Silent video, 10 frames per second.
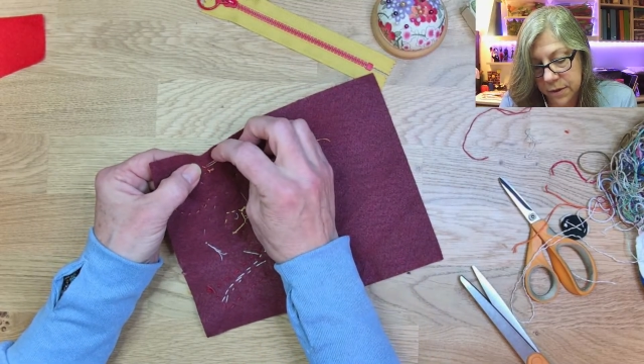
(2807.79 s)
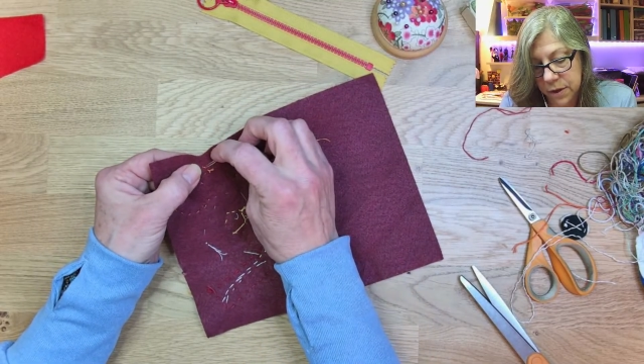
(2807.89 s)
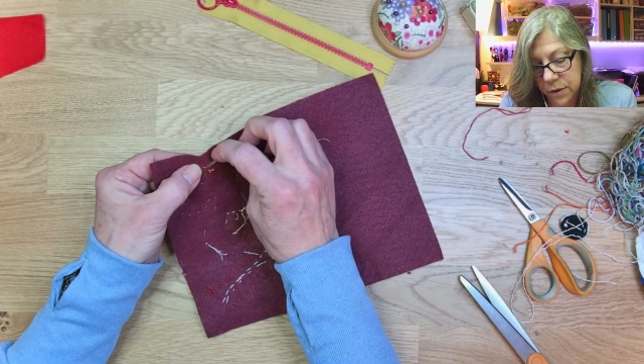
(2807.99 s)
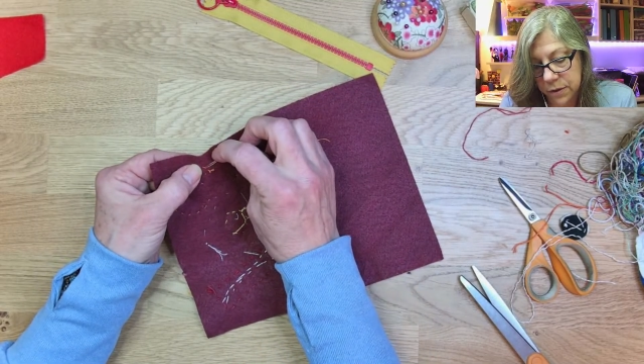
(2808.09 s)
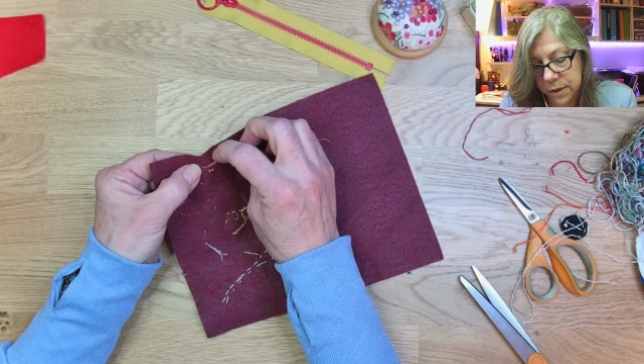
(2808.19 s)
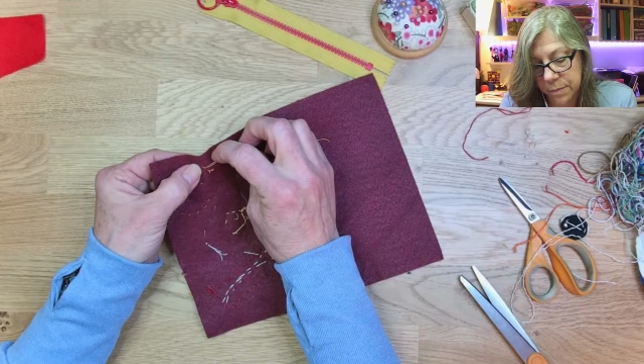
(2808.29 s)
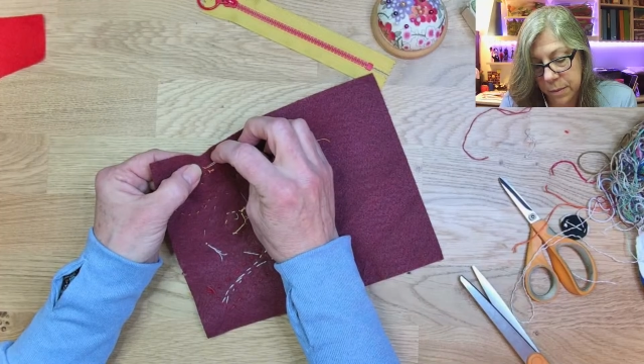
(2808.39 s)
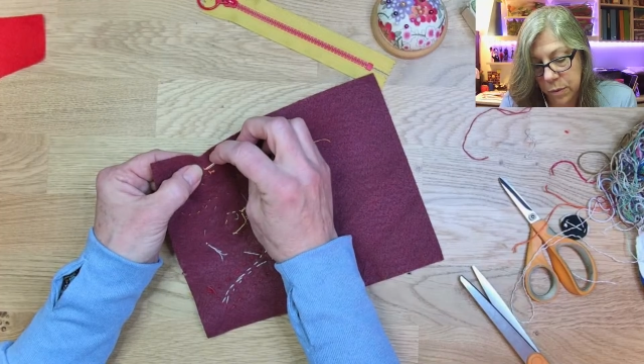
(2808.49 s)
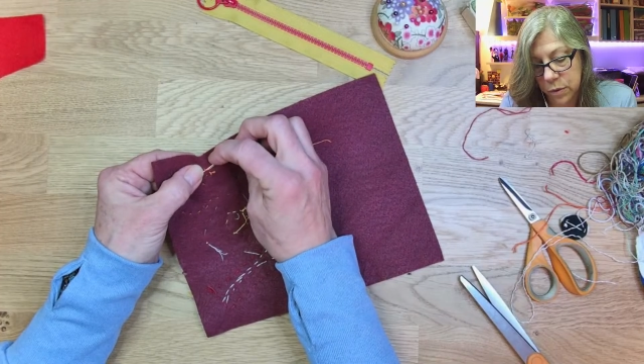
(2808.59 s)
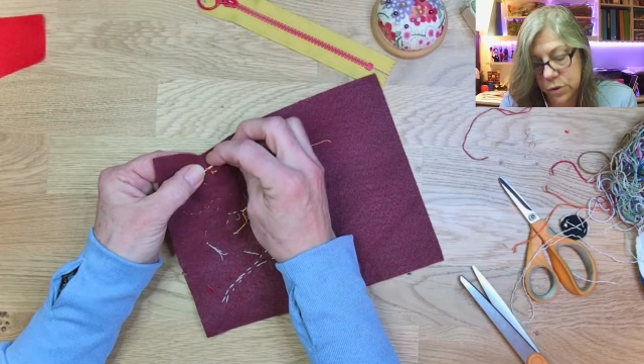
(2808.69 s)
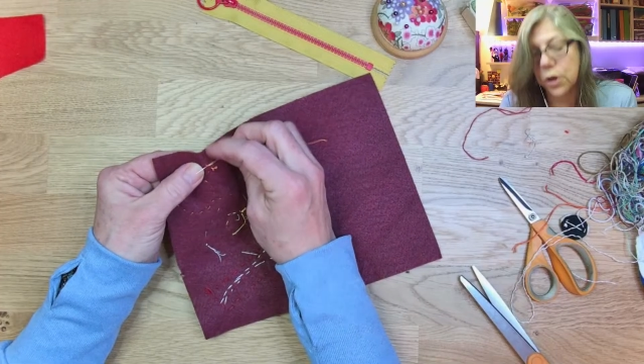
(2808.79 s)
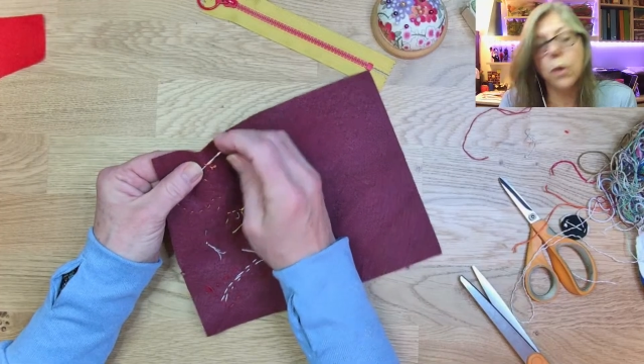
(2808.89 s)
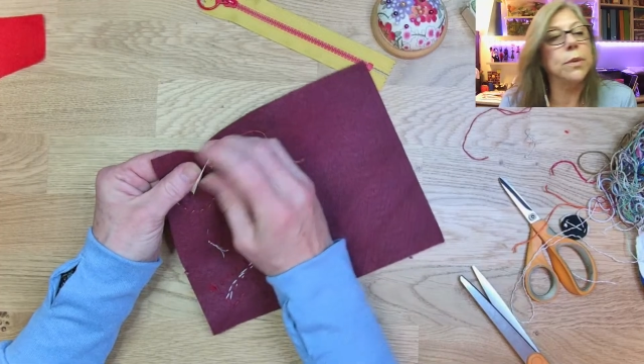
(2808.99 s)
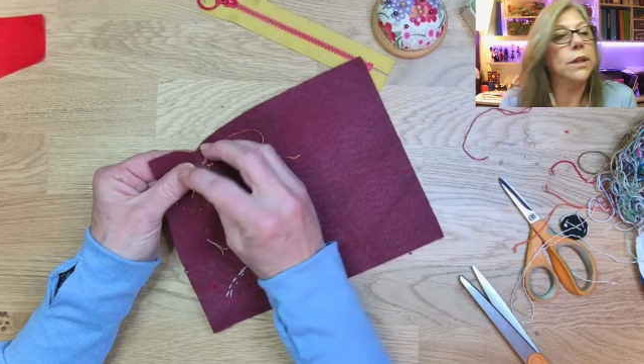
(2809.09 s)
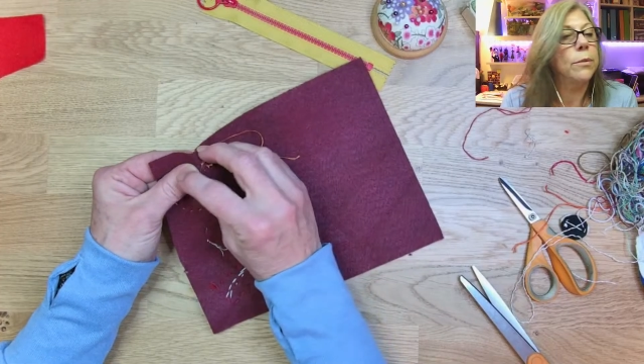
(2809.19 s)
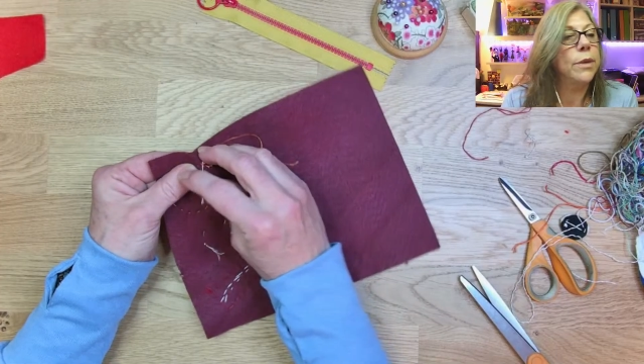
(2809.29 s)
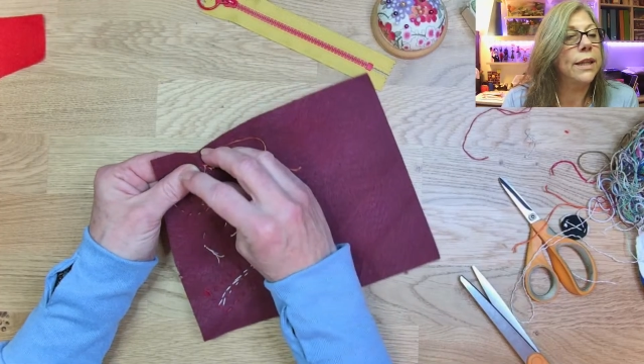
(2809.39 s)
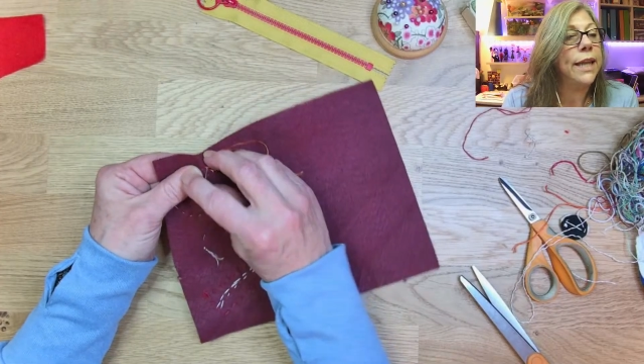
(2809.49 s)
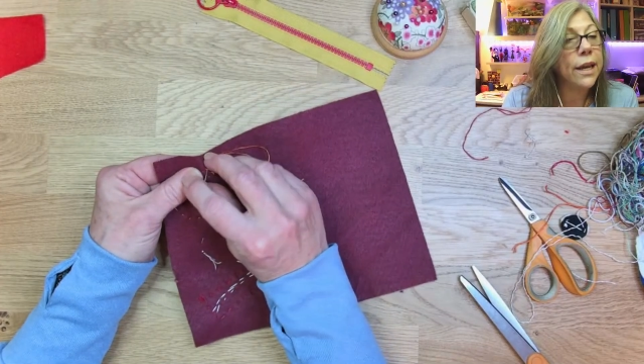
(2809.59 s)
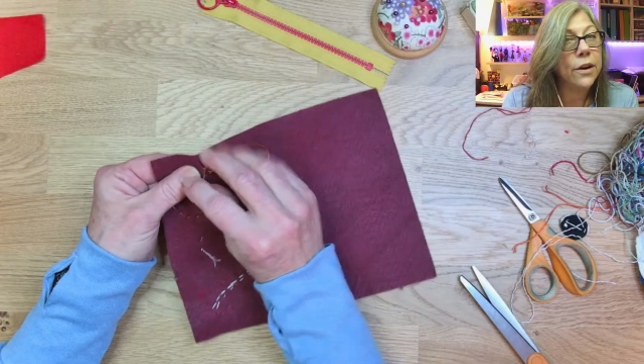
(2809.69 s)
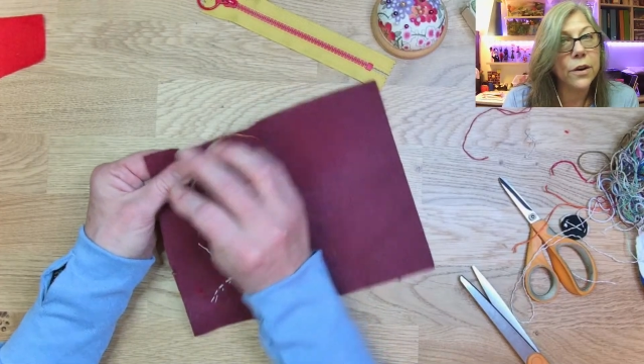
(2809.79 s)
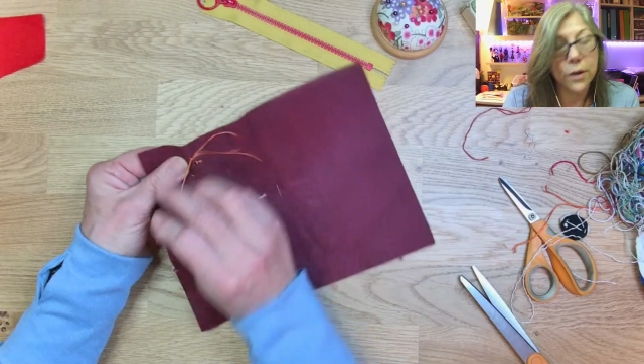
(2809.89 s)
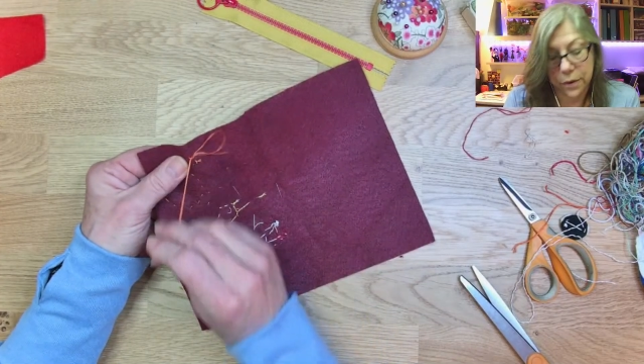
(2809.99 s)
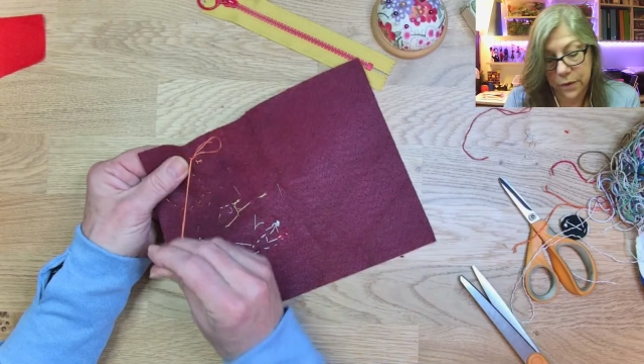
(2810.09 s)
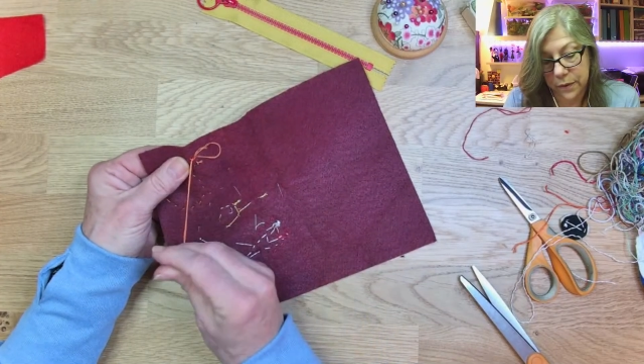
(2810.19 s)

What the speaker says: so some people will show up a little bit later.